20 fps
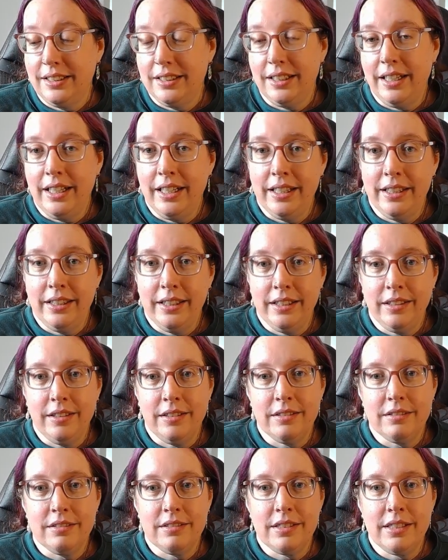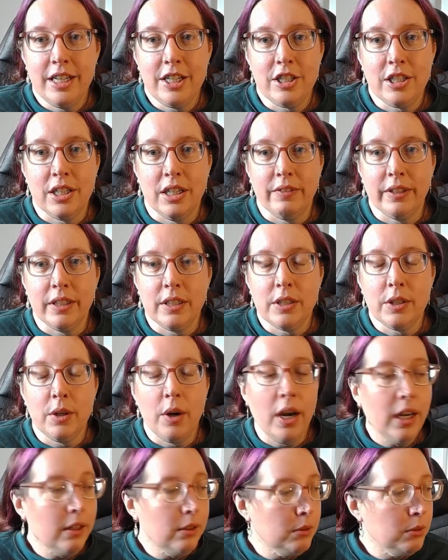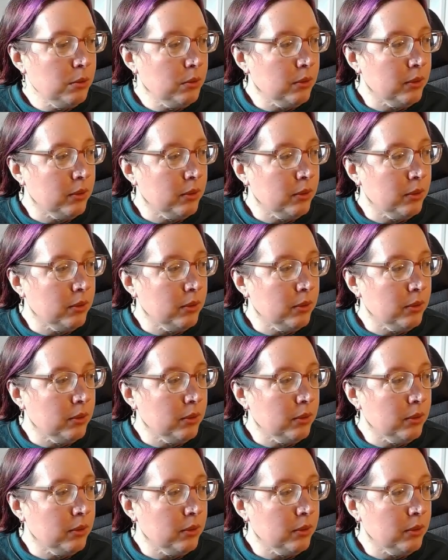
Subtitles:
And then stash driving. So I'll